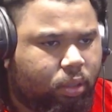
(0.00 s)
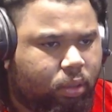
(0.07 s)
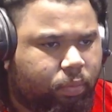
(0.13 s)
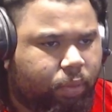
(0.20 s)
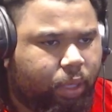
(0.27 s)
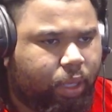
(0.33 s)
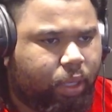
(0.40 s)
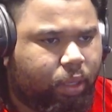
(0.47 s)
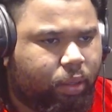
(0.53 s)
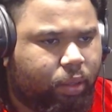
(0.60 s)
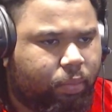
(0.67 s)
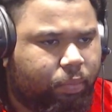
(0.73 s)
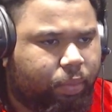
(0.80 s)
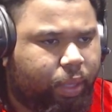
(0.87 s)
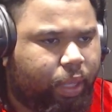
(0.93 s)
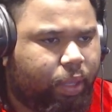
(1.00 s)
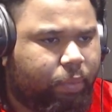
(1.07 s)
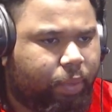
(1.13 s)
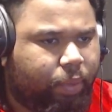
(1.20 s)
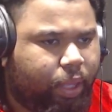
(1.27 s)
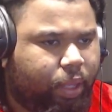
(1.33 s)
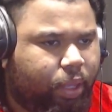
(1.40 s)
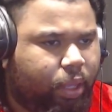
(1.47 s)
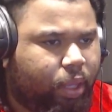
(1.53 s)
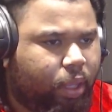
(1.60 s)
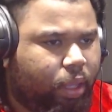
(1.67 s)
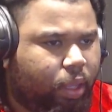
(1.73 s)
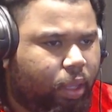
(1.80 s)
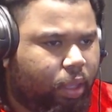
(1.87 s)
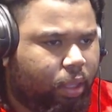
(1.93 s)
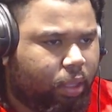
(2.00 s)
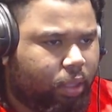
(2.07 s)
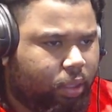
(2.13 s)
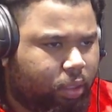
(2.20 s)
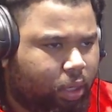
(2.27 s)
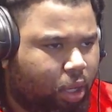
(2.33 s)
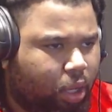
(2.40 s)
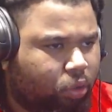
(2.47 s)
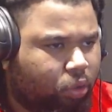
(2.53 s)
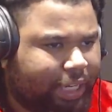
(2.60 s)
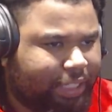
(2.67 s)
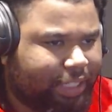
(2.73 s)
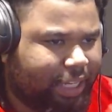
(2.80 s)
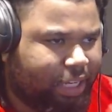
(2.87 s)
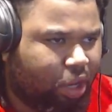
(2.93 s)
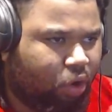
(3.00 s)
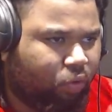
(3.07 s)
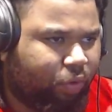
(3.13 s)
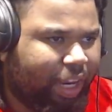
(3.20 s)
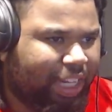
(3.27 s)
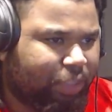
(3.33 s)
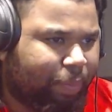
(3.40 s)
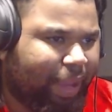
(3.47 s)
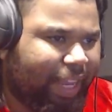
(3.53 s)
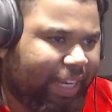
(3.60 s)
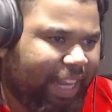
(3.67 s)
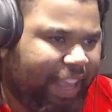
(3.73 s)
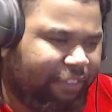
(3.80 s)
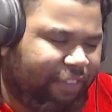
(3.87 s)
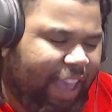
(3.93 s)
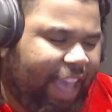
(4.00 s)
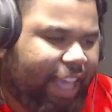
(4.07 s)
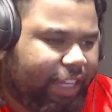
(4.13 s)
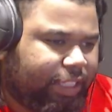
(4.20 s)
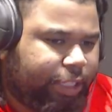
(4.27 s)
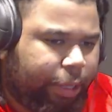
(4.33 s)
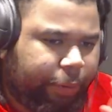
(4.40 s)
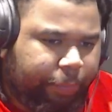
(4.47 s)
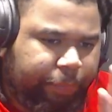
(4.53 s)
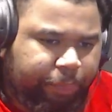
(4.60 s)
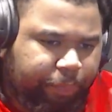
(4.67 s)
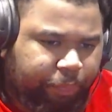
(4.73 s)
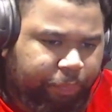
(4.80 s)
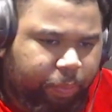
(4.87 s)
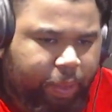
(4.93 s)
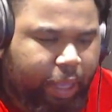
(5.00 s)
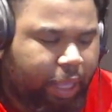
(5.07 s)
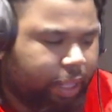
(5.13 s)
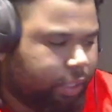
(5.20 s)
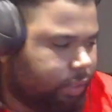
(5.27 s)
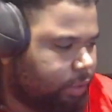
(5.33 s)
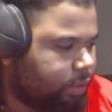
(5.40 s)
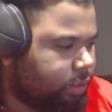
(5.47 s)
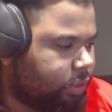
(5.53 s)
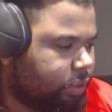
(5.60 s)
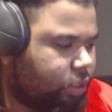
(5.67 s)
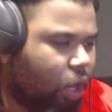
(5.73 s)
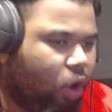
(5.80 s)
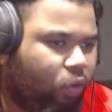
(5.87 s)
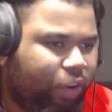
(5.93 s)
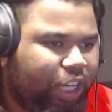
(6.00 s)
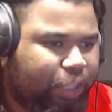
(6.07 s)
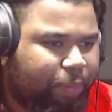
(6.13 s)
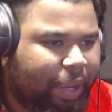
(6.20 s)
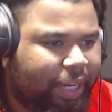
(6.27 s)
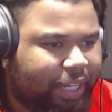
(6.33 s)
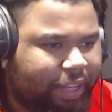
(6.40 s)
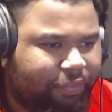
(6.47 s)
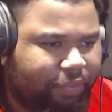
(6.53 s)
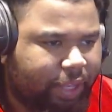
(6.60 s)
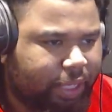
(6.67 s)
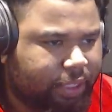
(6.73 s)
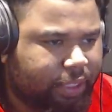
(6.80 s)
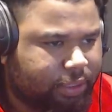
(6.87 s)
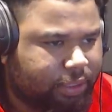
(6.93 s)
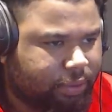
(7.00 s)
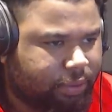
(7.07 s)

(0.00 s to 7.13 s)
Bink, bink, bink. No, JT, don't reach. Play defense. Don't reach. Play defense.